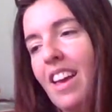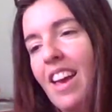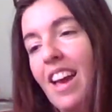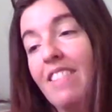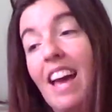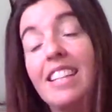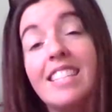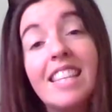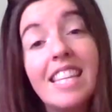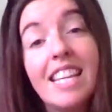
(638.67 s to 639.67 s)
And that's
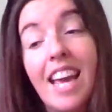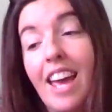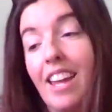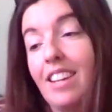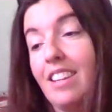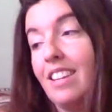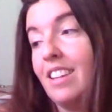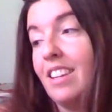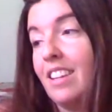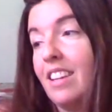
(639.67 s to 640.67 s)
the end.
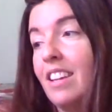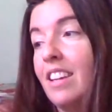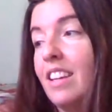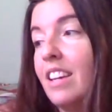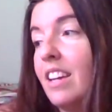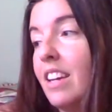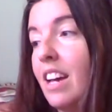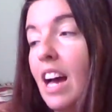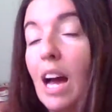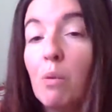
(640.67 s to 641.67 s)

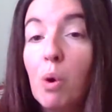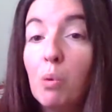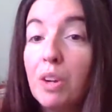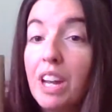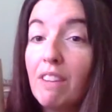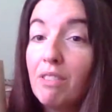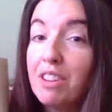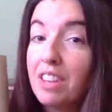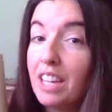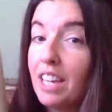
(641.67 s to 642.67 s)
I won't read
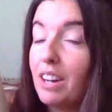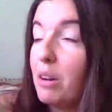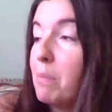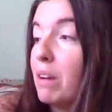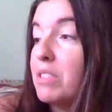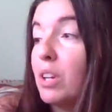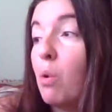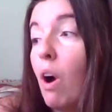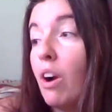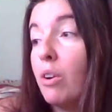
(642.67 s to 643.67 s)
everything here about
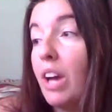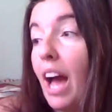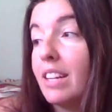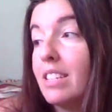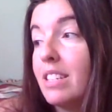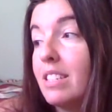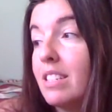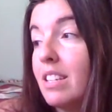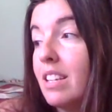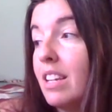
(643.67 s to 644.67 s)
saguaro
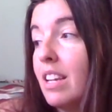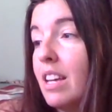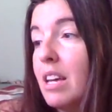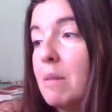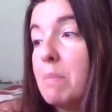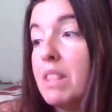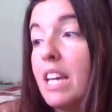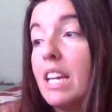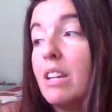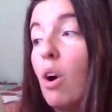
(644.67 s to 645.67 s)
cactus, but they
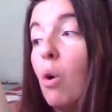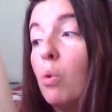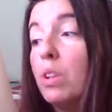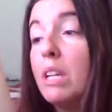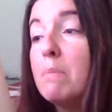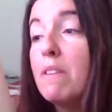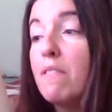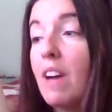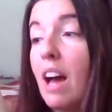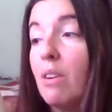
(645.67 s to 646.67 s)
can only be
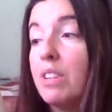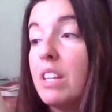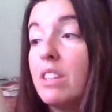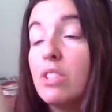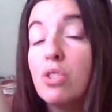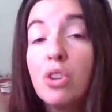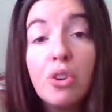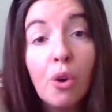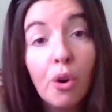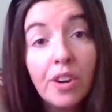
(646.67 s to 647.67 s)
found in the
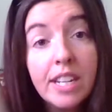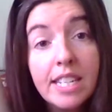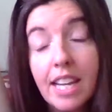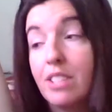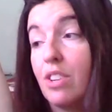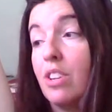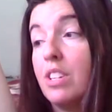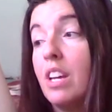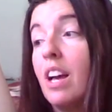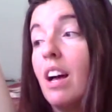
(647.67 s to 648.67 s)
Sonoran Desert
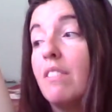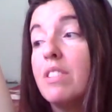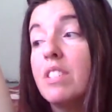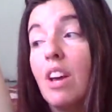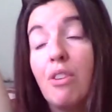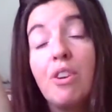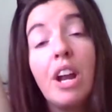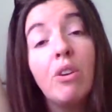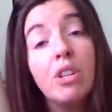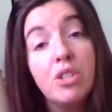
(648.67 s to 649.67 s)
of southern
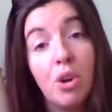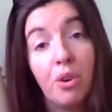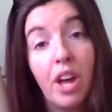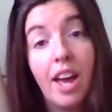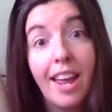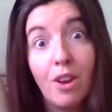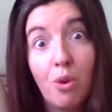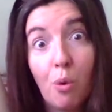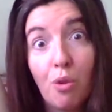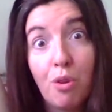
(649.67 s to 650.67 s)
Arizona and
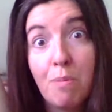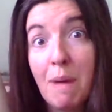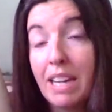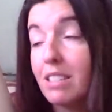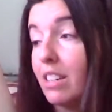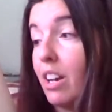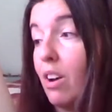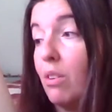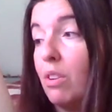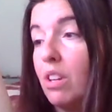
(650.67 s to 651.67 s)
northern
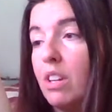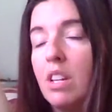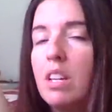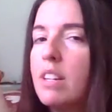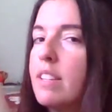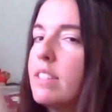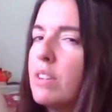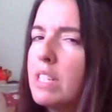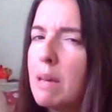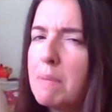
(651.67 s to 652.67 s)
Mexico. So
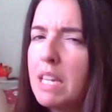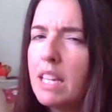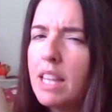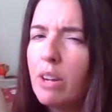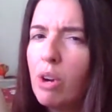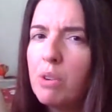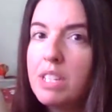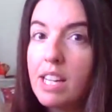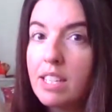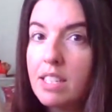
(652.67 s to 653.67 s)
does that mean can they grow in
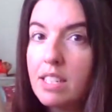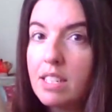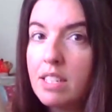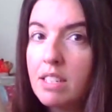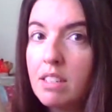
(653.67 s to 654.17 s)
Texas?